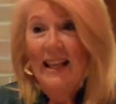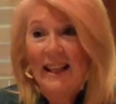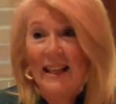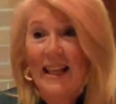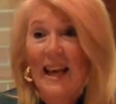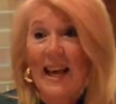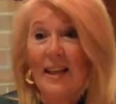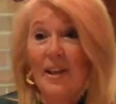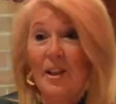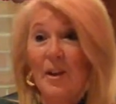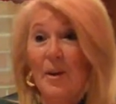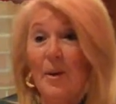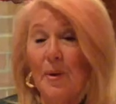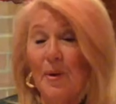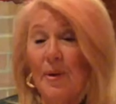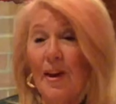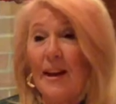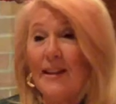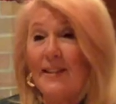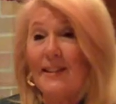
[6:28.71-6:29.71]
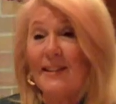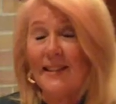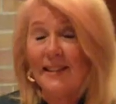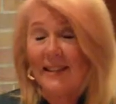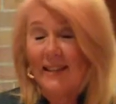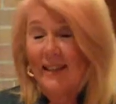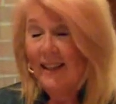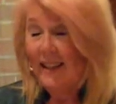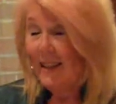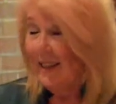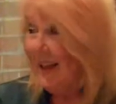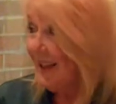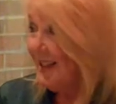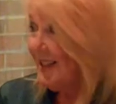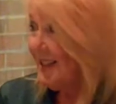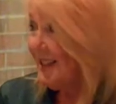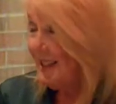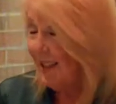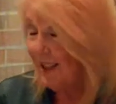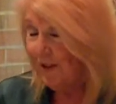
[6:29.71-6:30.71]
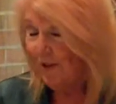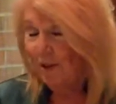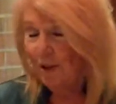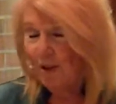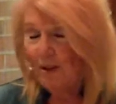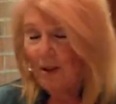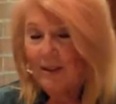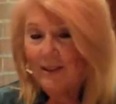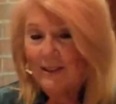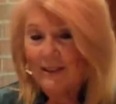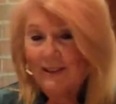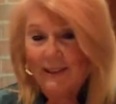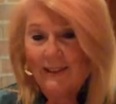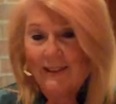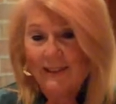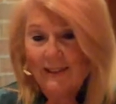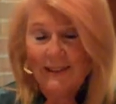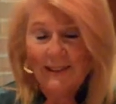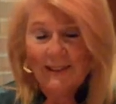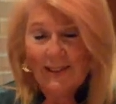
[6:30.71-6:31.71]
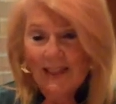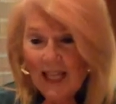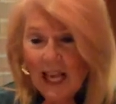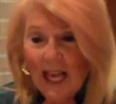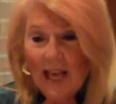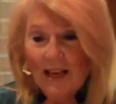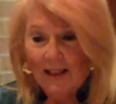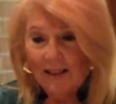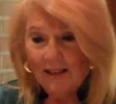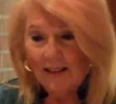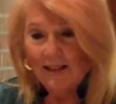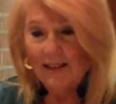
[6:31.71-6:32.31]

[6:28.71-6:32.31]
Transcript: Thank you. That's a difficult thing in